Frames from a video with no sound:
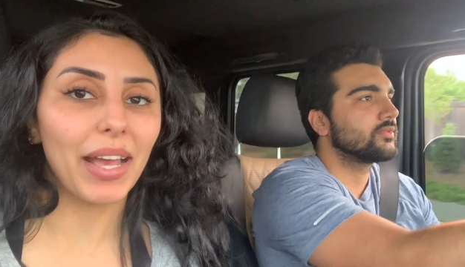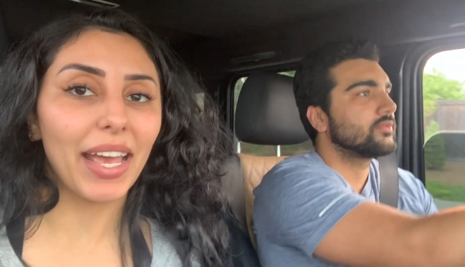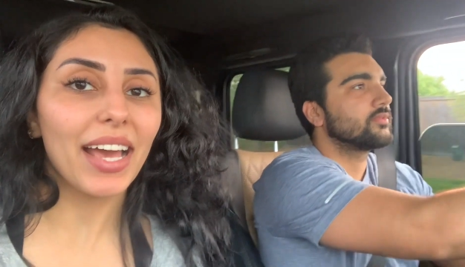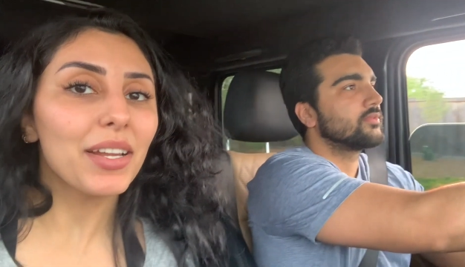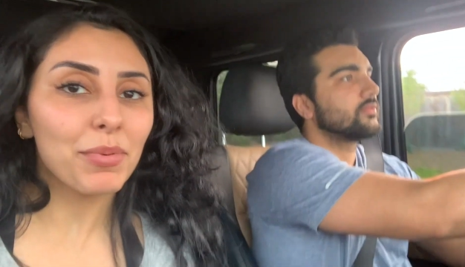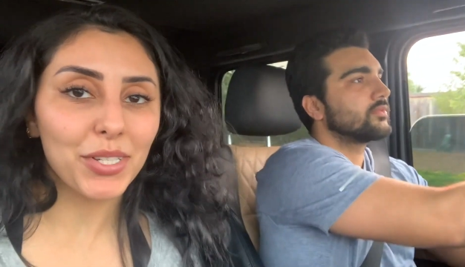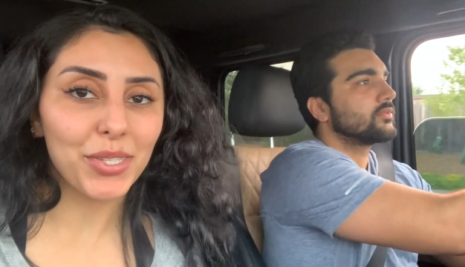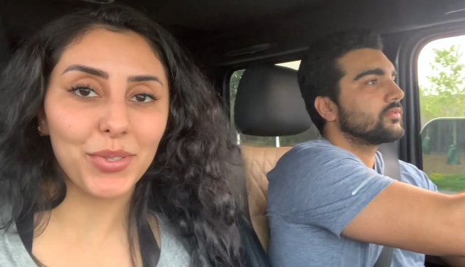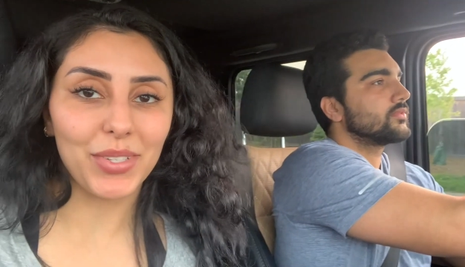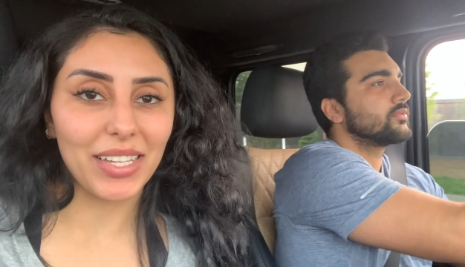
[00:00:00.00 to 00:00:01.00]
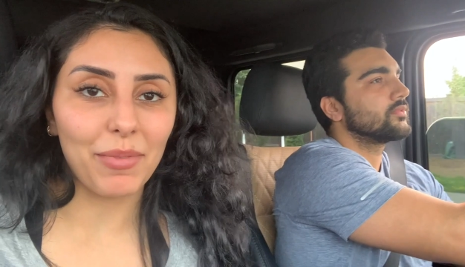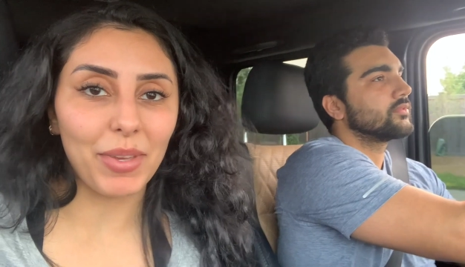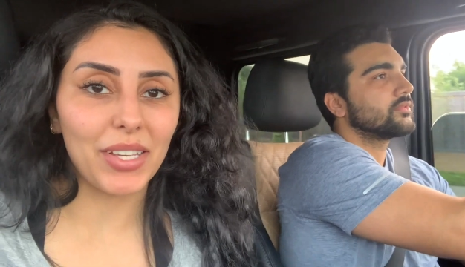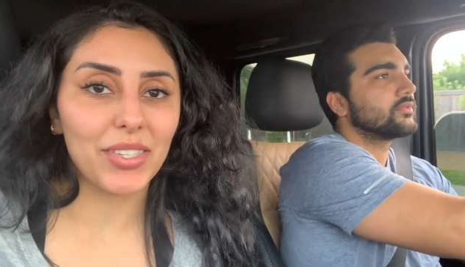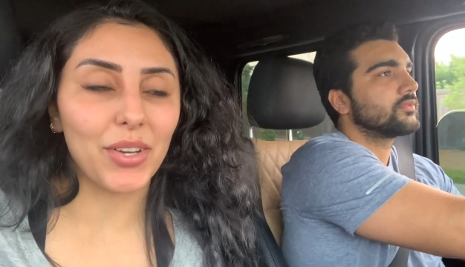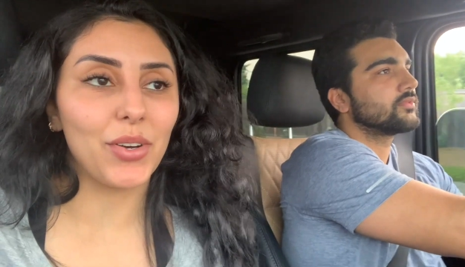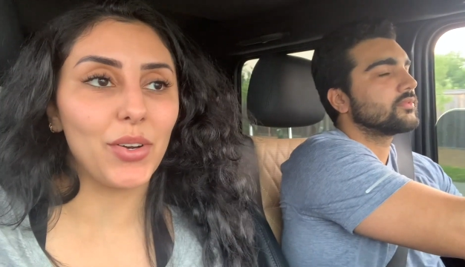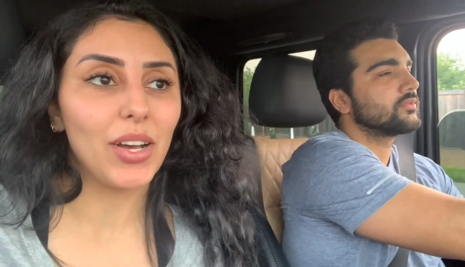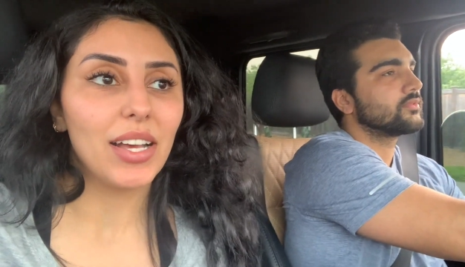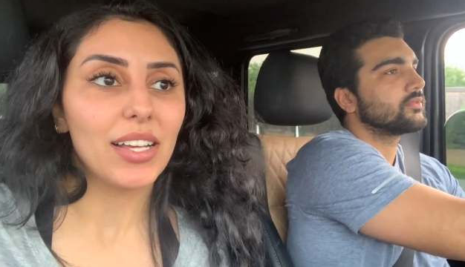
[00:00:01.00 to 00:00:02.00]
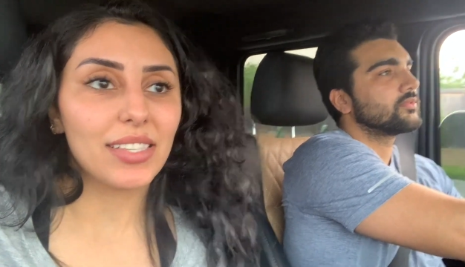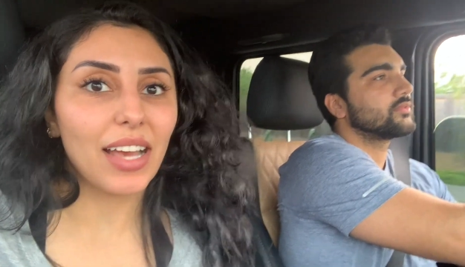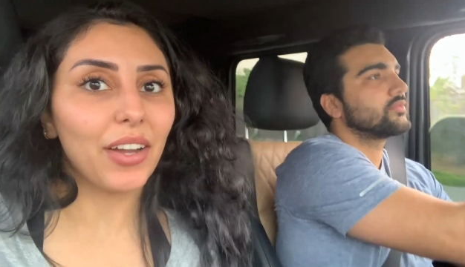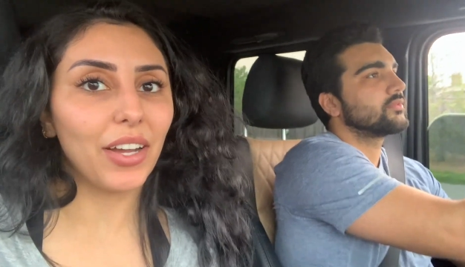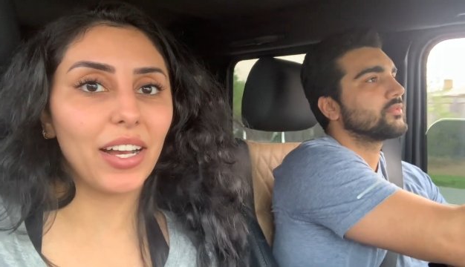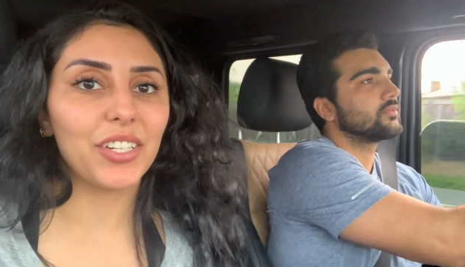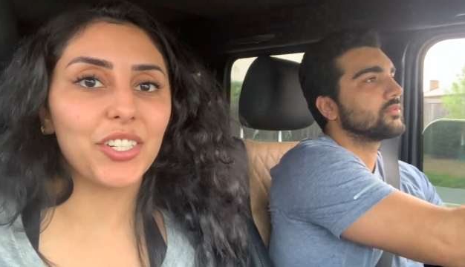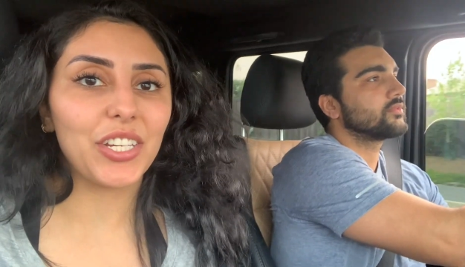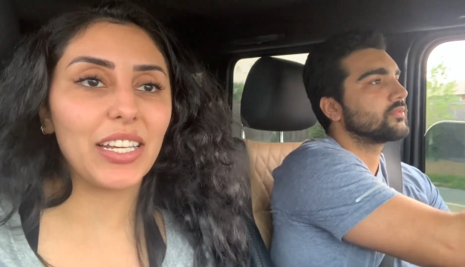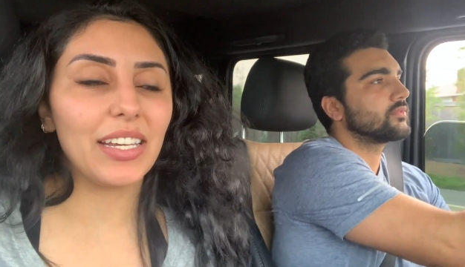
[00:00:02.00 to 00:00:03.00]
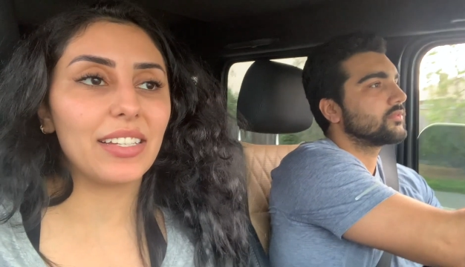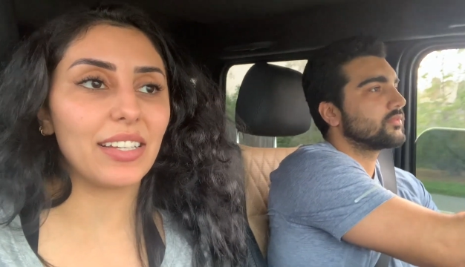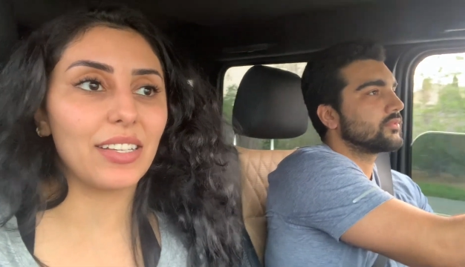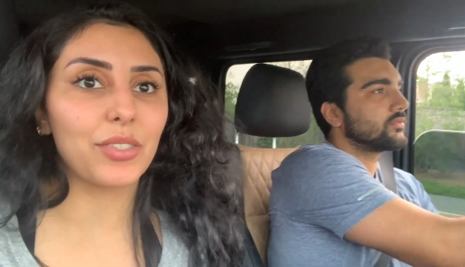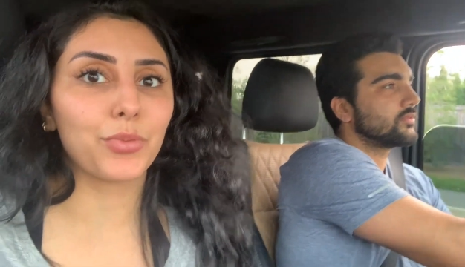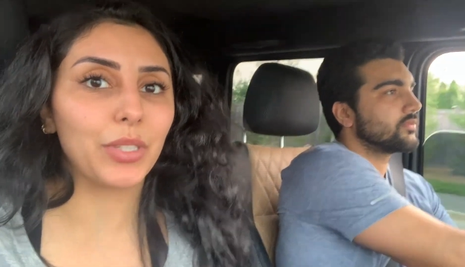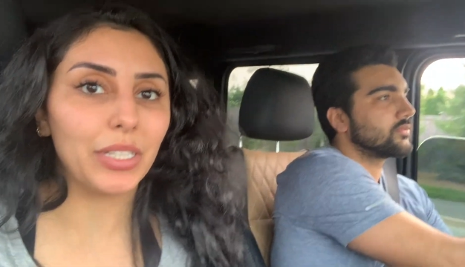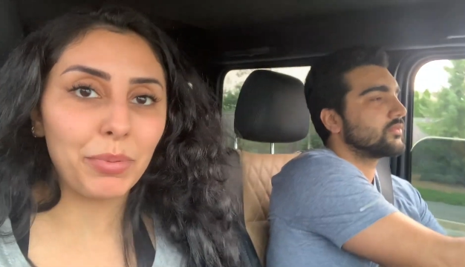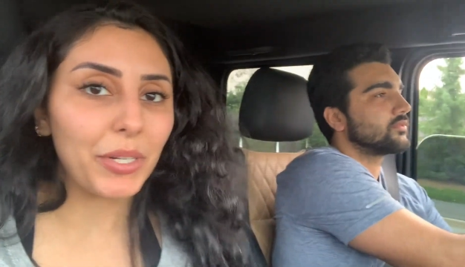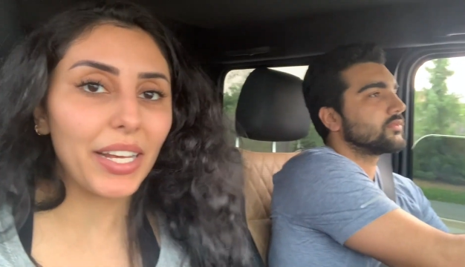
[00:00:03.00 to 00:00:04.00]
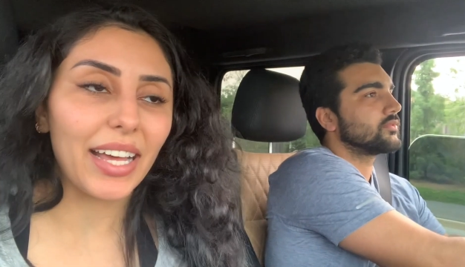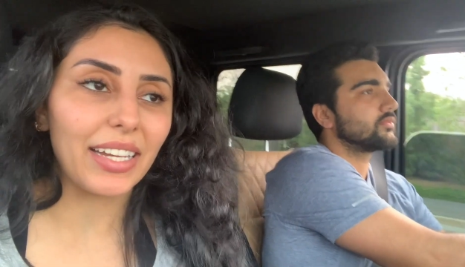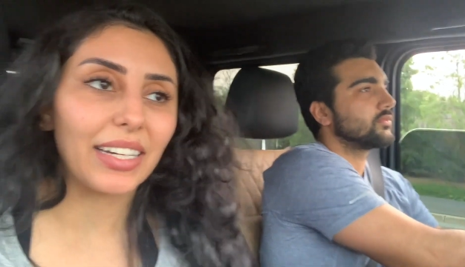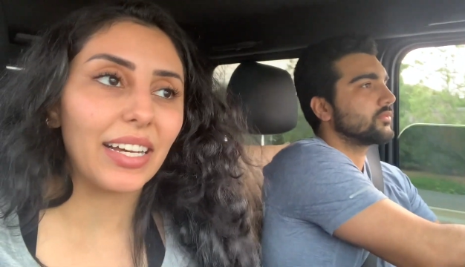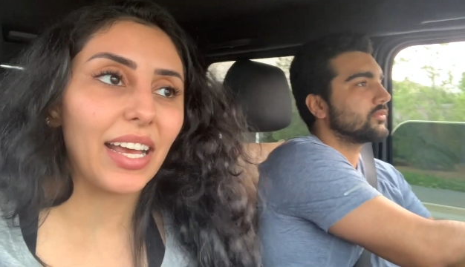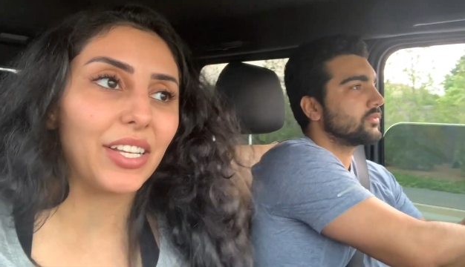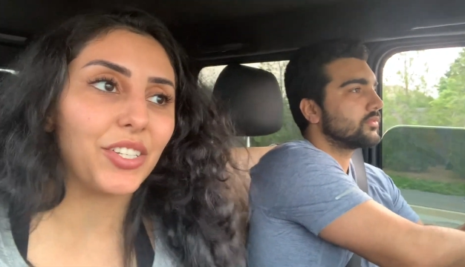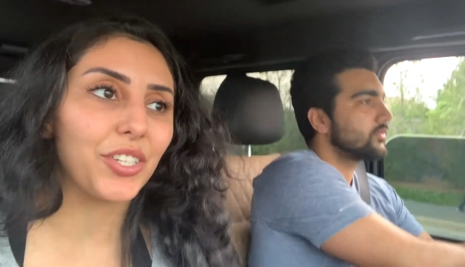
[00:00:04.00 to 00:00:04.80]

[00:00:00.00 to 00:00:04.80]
Speaker 1: henna person was coming, so Sarah, she does really pretty henna and she